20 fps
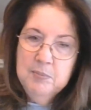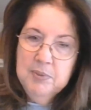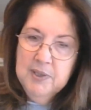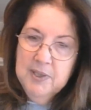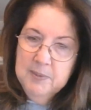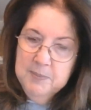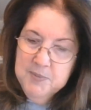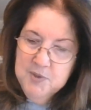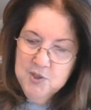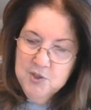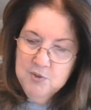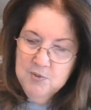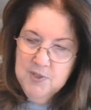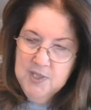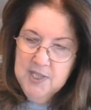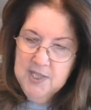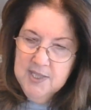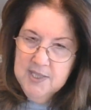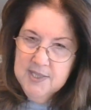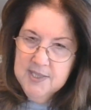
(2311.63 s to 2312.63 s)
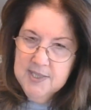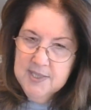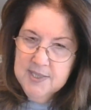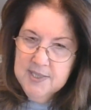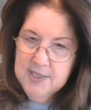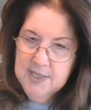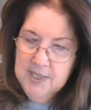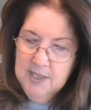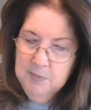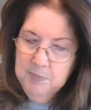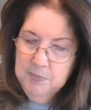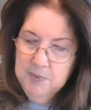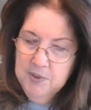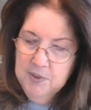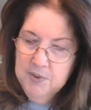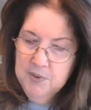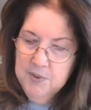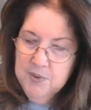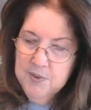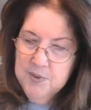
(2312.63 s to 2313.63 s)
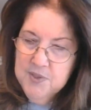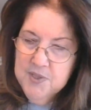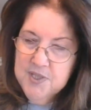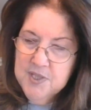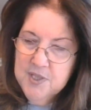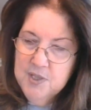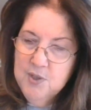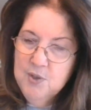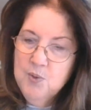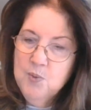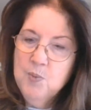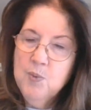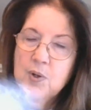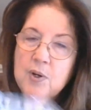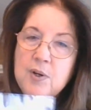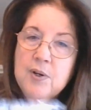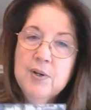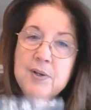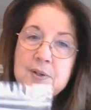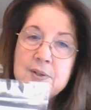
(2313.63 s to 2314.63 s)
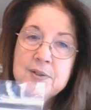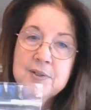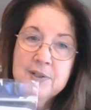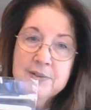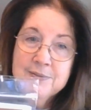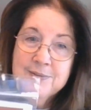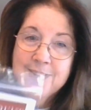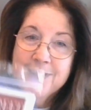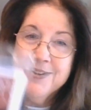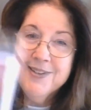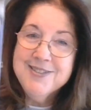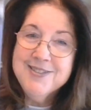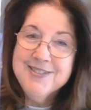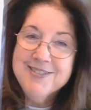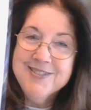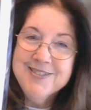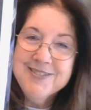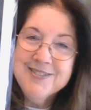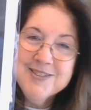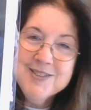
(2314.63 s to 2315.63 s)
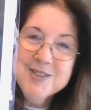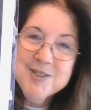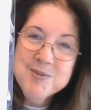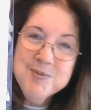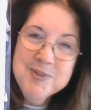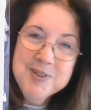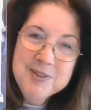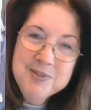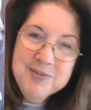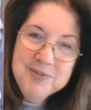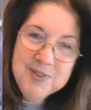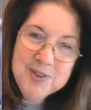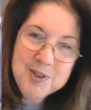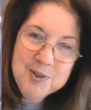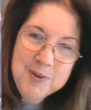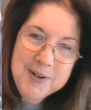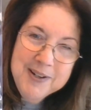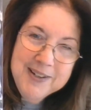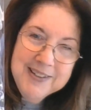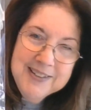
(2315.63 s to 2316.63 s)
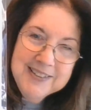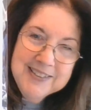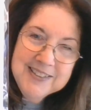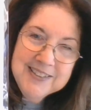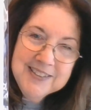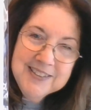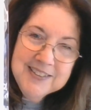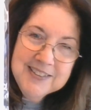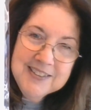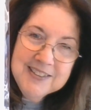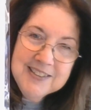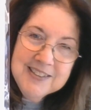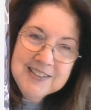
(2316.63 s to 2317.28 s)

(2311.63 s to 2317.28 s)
Plum Street Samplers, The New World. I've wanted to do this one for a while.